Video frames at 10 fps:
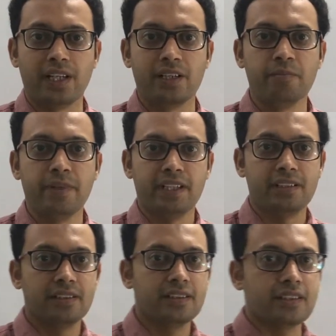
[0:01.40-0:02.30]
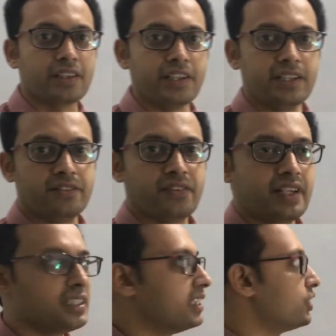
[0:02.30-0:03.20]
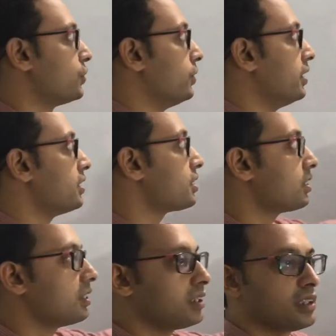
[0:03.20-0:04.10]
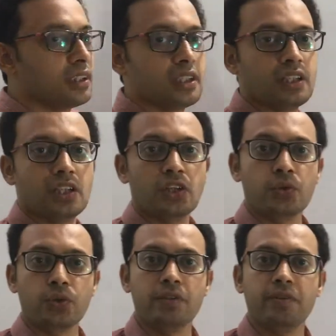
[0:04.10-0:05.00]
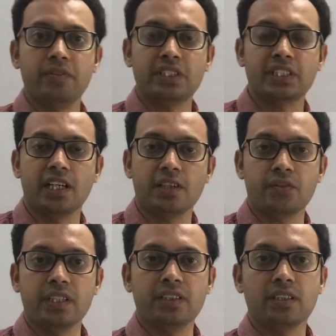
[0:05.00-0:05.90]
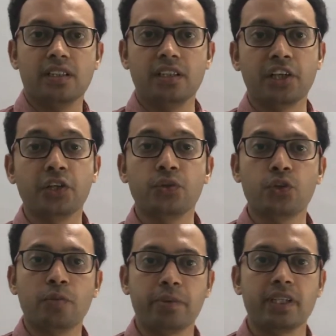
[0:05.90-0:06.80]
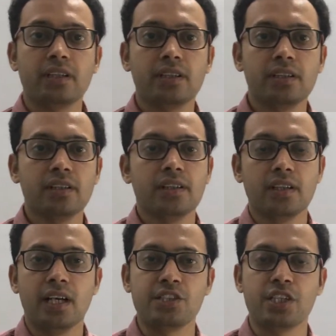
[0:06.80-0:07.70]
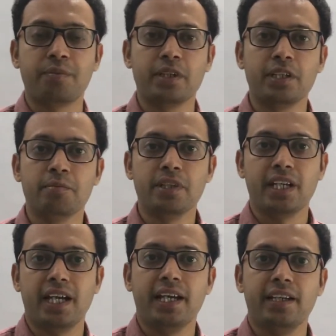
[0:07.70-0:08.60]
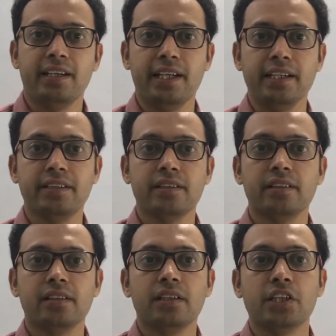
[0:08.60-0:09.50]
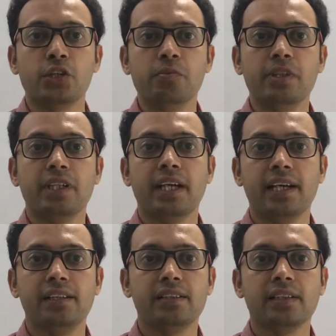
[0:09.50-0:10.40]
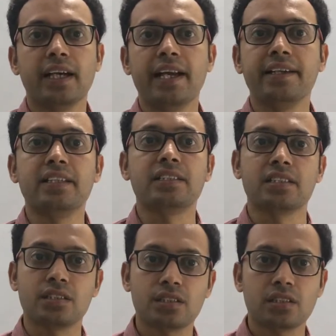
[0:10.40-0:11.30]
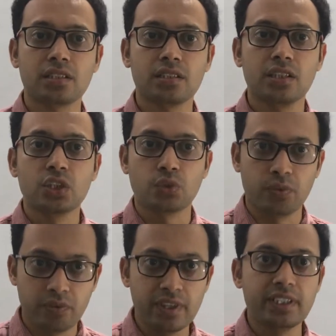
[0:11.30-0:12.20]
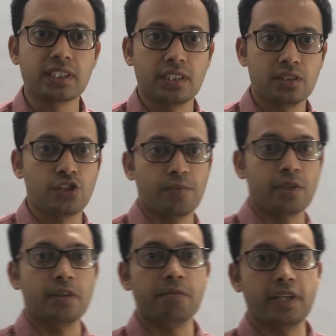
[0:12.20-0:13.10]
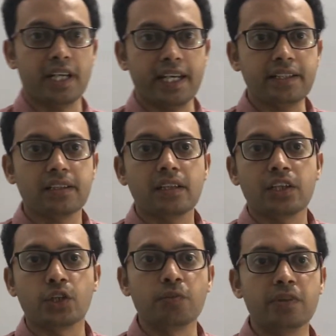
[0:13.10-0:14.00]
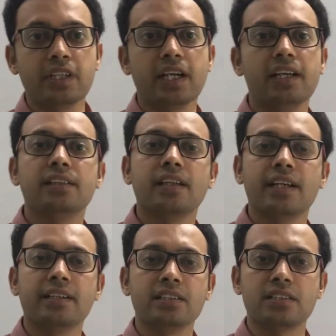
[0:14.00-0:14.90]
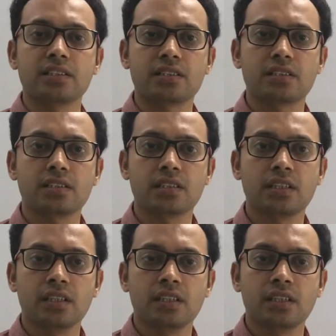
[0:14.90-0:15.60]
Welcome back, dear friends and students. Today we will start with a new topic, chapter number 8, Human Health and Disease. So we will discuss chapter number 8, Human Health and Disease.